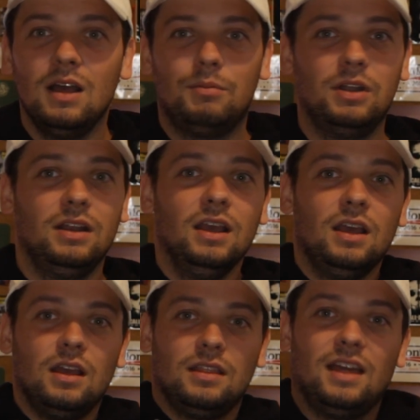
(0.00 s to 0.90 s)
But
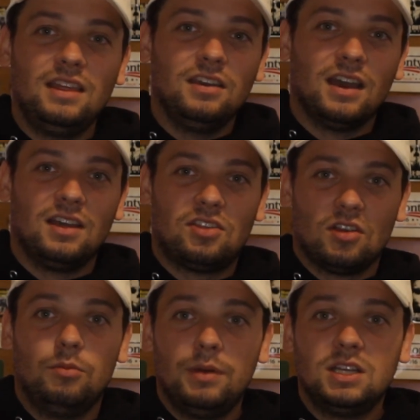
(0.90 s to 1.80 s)
thank you guys
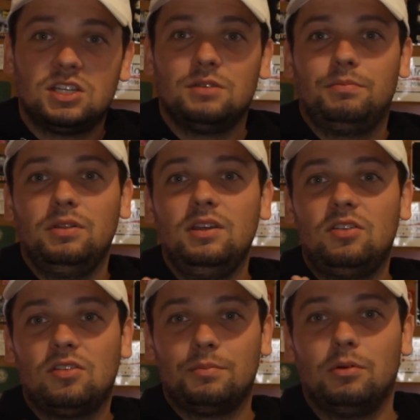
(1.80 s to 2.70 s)
so much. Please
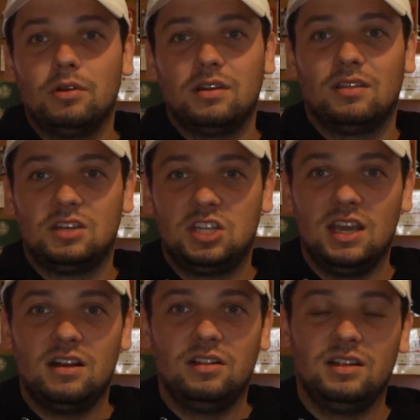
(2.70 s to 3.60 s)
support the
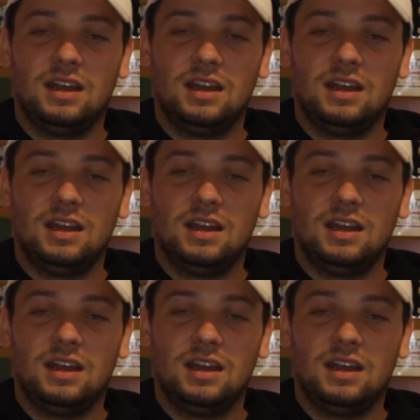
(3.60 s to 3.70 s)
channel.